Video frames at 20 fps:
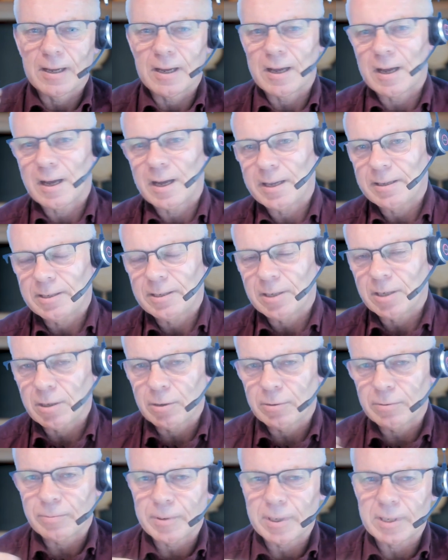
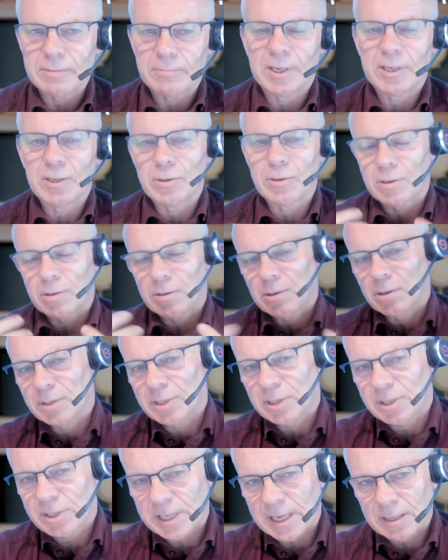when you're on
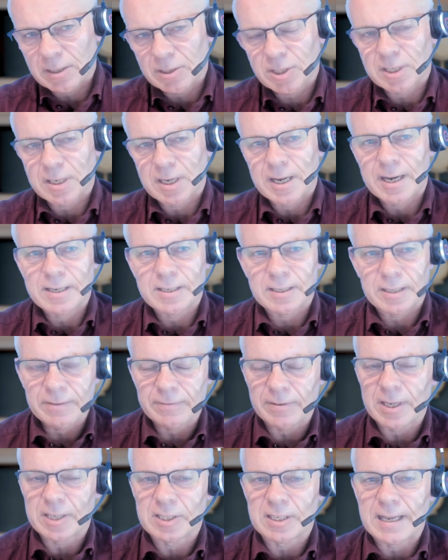the sell side,
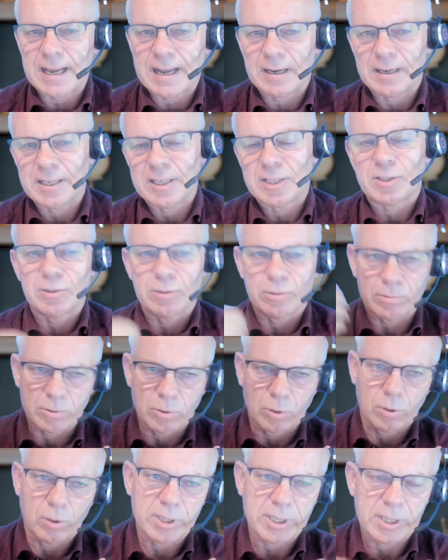even as an analyst, you
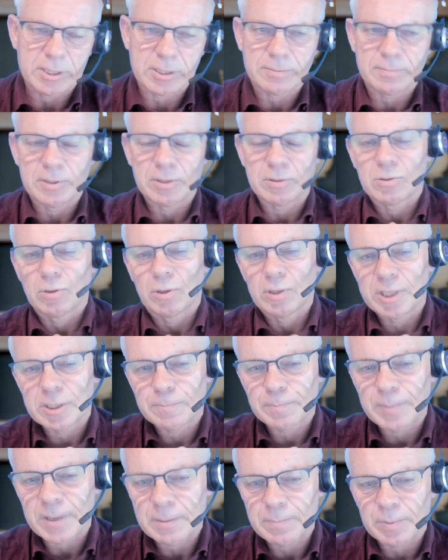call these
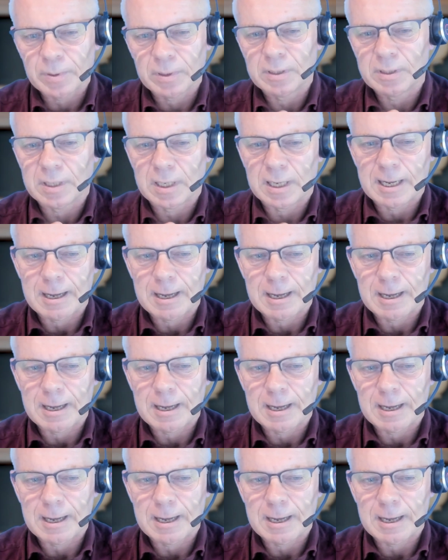people